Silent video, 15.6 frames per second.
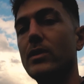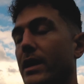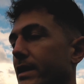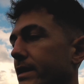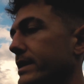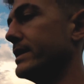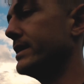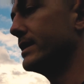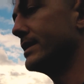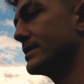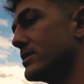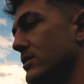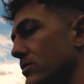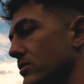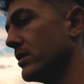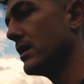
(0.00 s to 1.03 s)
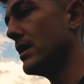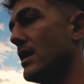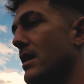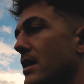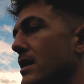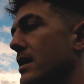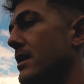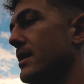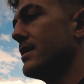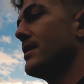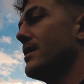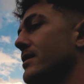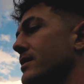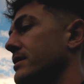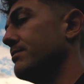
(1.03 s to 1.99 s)
like lead into
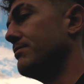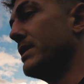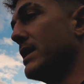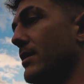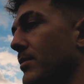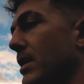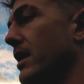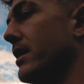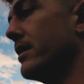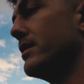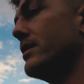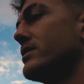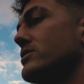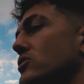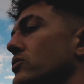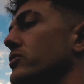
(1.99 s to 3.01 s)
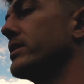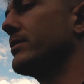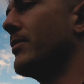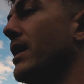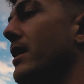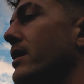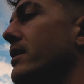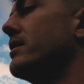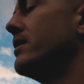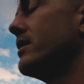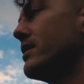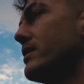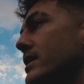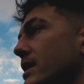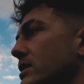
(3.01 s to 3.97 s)
being better, scoring better
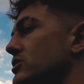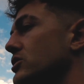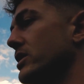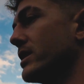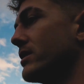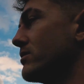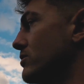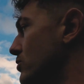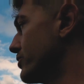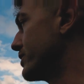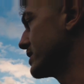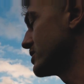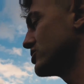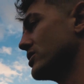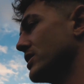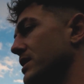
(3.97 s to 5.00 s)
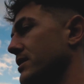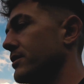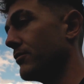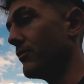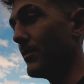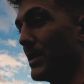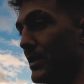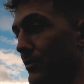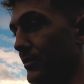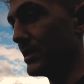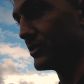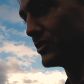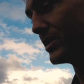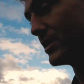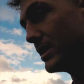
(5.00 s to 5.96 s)
next year or this year, the remainder of
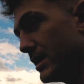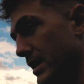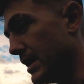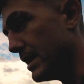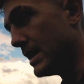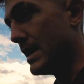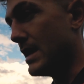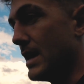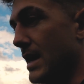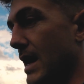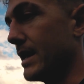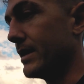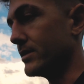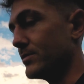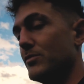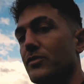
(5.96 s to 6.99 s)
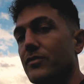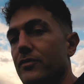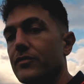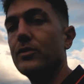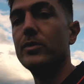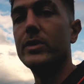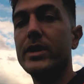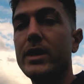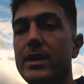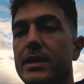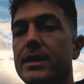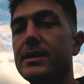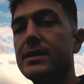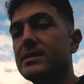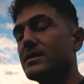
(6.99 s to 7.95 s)
this year and moving forward.
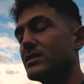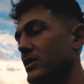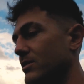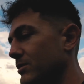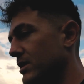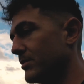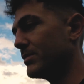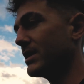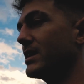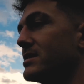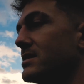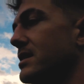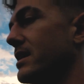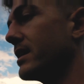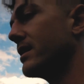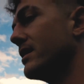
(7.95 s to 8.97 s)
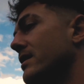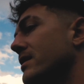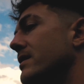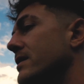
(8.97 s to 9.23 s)
And this is going to be the biggest thing